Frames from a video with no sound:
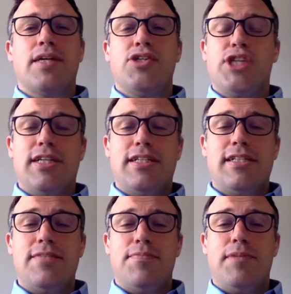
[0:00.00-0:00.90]

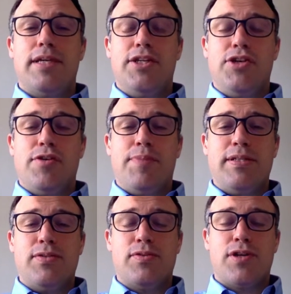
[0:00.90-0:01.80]
Journalism in Europe is
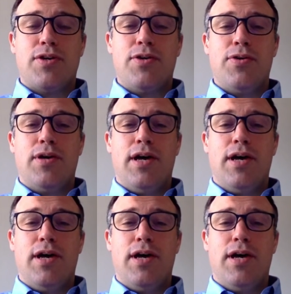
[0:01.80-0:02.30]
also